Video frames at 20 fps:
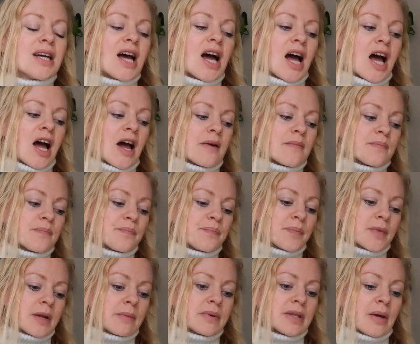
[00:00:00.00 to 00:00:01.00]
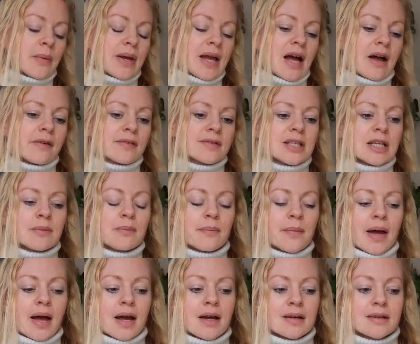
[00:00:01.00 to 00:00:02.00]
But then we have sleeping
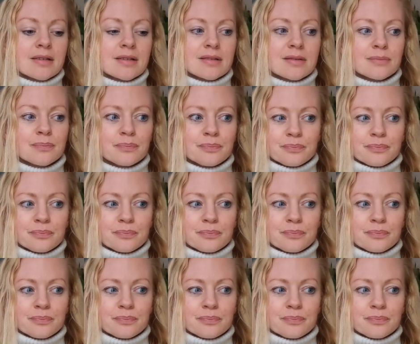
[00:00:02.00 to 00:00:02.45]
bags,